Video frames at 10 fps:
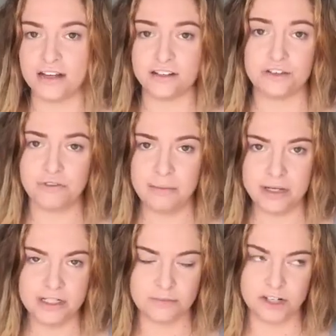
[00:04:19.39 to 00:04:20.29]
It's a
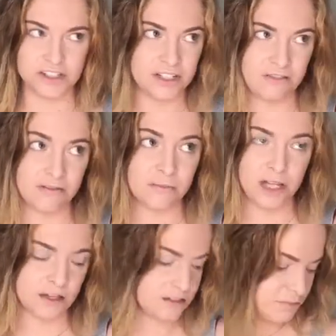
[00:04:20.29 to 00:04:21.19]
3-piece brush set from
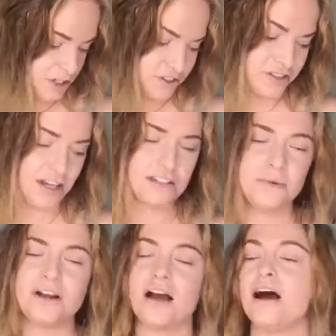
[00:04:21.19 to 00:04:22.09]
Luxie Brushes. I
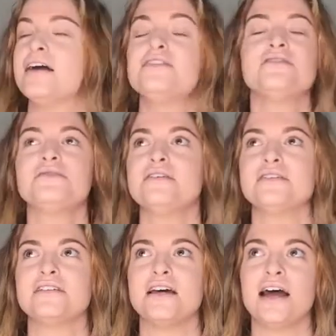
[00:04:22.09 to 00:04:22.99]
swear to God, I just don't
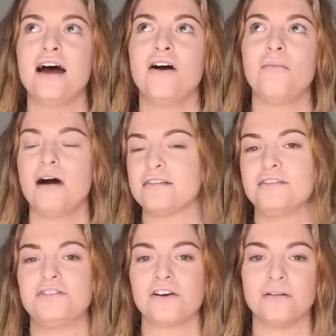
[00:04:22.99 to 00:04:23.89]
understand how
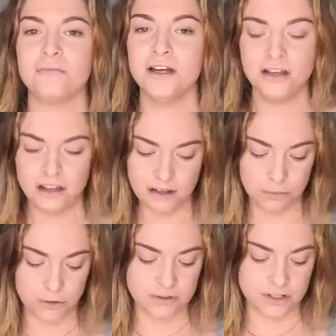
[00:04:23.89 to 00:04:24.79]
Boxycharm
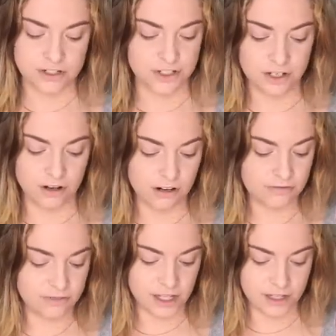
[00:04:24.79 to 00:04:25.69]
pulls this shit off.